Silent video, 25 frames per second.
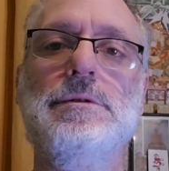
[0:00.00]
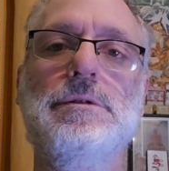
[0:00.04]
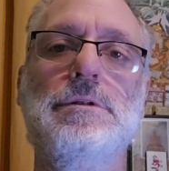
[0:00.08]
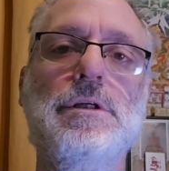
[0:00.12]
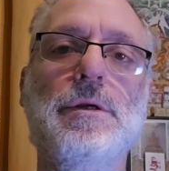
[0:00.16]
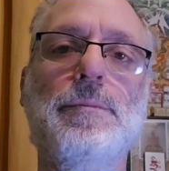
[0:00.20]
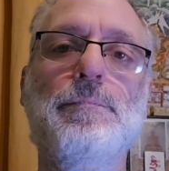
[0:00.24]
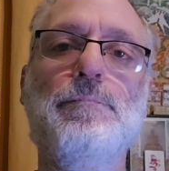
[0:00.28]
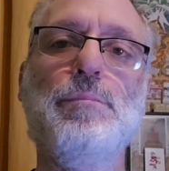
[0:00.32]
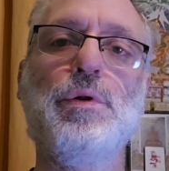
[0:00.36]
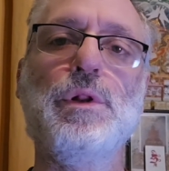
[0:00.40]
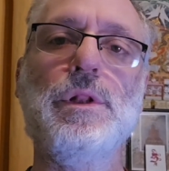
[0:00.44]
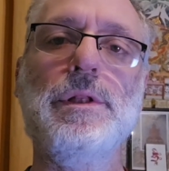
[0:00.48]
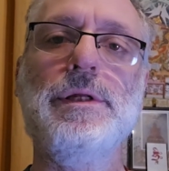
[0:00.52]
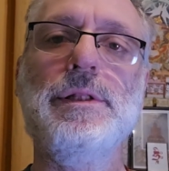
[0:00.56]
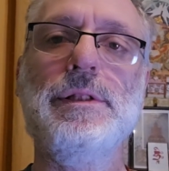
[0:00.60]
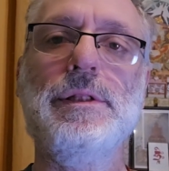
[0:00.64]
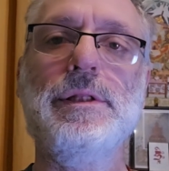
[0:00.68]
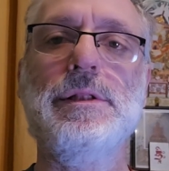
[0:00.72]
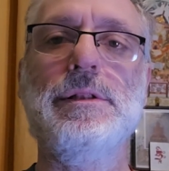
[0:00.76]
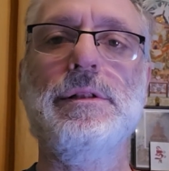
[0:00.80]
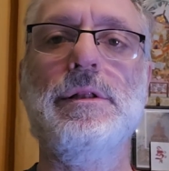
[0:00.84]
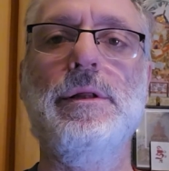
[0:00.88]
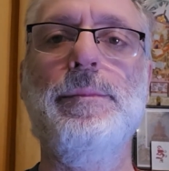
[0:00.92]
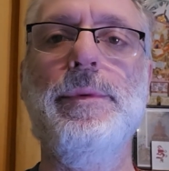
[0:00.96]

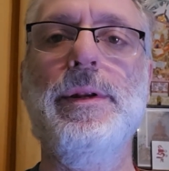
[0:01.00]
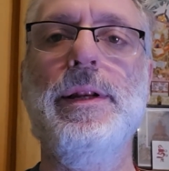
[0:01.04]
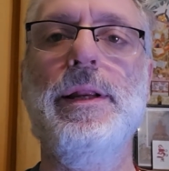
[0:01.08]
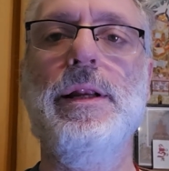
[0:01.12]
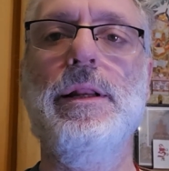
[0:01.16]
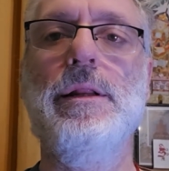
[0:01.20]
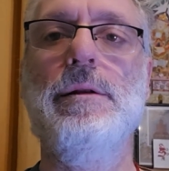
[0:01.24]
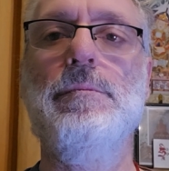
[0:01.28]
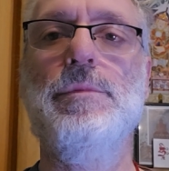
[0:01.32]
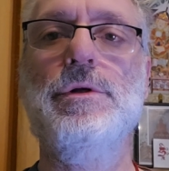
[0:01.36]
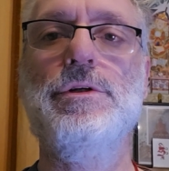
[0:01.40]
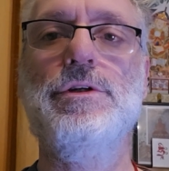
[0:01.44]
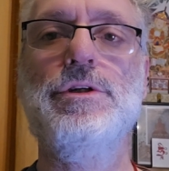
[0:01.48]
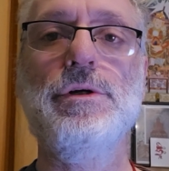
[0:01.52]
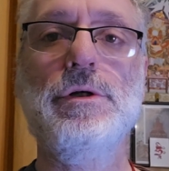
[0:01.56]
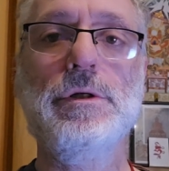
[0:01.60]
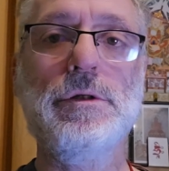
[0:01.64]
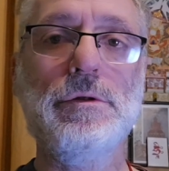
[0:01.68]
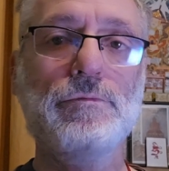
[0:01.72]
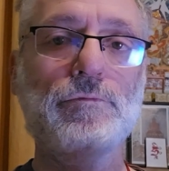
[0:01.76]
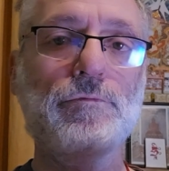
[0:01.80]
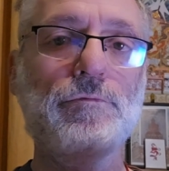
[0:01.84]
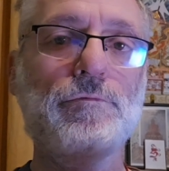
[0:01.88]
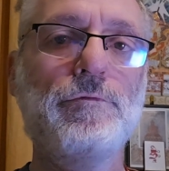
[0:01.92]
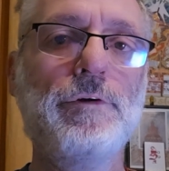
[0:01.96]
completely eliminate it, but you
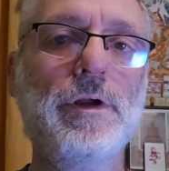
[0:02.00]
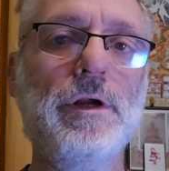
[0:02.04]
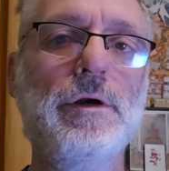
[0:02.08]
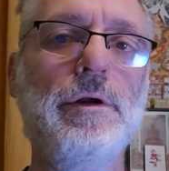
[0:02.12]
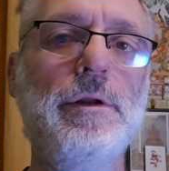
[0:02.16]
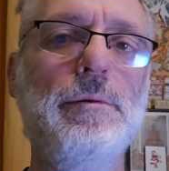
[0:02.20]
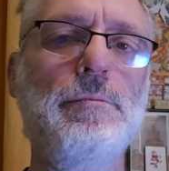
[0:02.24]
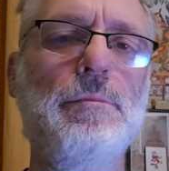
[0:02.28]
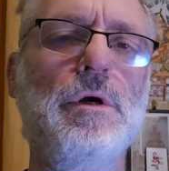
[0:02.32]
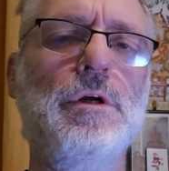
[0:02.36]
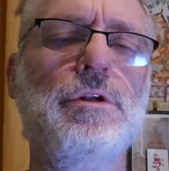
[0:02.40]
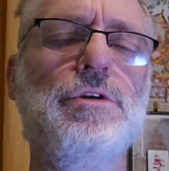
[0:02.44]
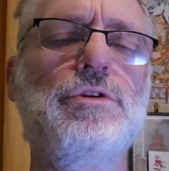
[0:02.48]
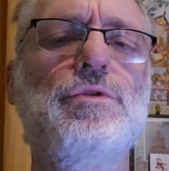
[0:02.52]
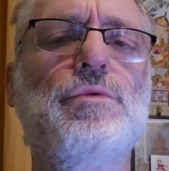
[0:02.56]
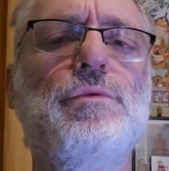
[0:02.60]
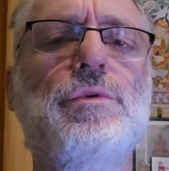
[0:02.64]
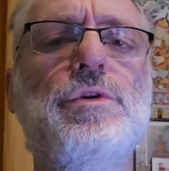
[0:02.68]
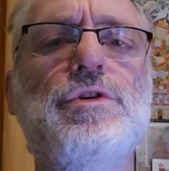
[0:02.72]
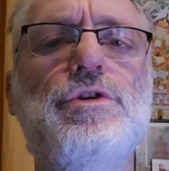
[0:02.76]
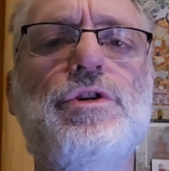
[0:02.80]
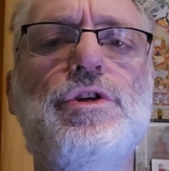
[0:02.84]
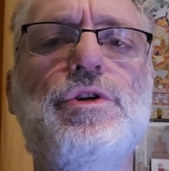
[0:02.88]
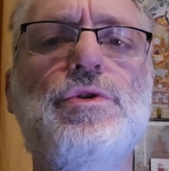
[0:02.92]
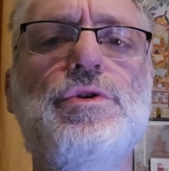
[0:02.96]
can very much
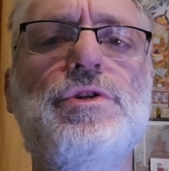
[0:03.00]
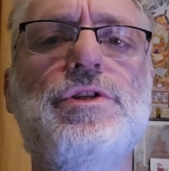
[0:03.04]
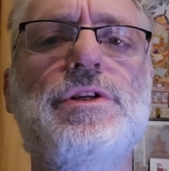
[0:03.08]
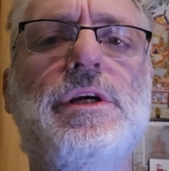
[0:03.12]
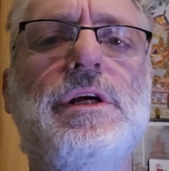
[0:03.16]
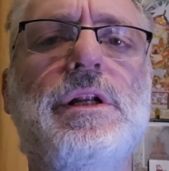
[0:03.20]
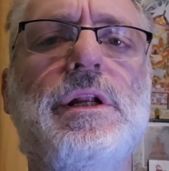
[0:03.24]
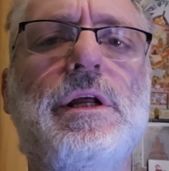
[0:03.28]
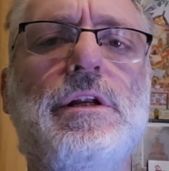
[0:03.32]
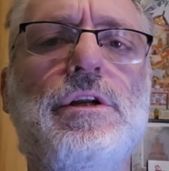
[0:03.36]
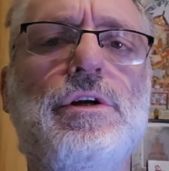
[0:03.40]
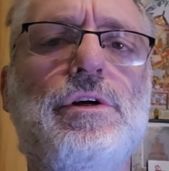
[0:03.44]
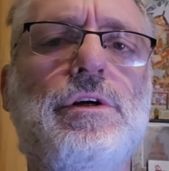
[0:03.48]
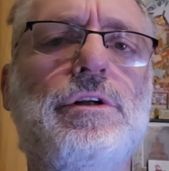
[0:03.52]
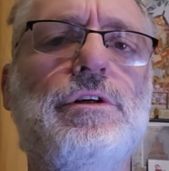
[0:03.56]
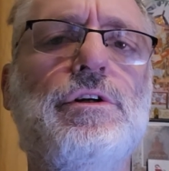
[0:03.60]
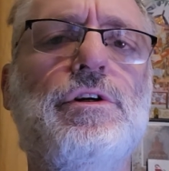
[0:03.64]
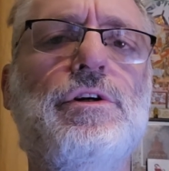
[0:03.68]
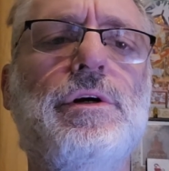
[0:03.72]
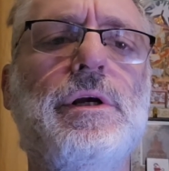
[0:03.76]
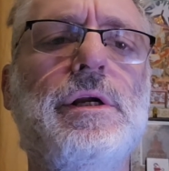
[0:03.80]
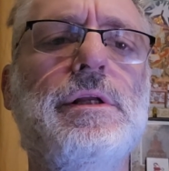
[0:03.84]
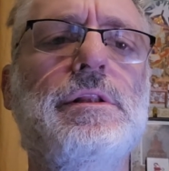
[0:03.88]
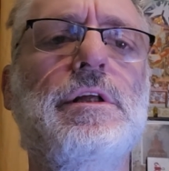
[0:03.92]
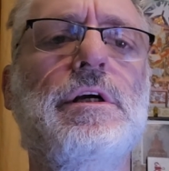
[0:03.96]
reduce it, and you can
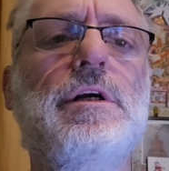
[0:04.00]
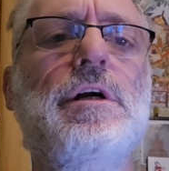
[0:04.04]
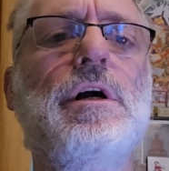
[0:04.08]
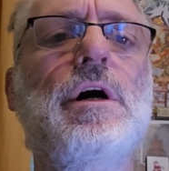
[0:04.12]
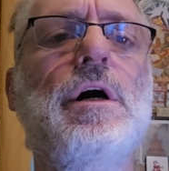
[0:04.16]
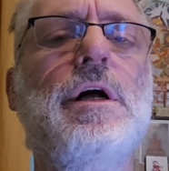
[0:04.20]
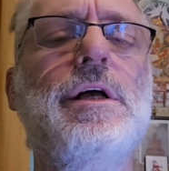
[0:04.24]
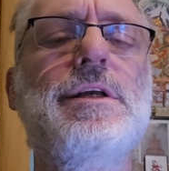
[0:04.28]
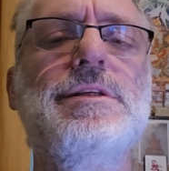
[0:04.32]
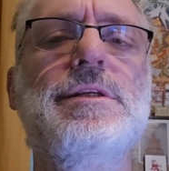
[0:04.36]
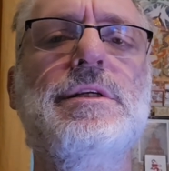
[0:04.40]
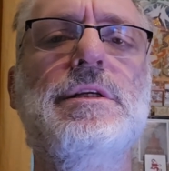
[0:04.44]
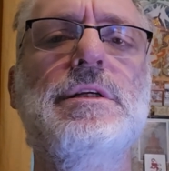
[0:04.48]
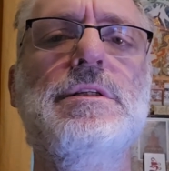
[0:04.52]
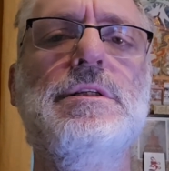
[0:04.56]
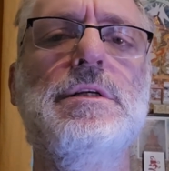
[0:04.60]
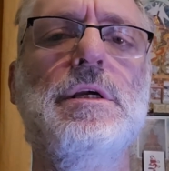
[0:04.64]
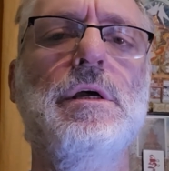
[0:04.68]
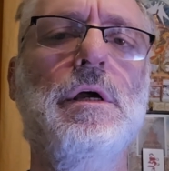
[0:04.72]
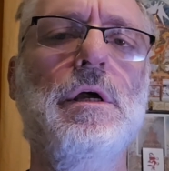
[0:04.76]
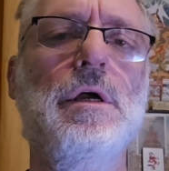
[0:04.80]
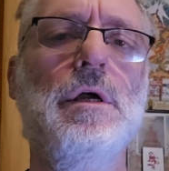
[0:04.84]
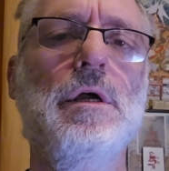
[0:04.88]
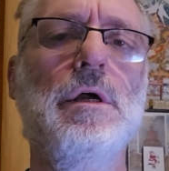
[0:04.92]
create the causes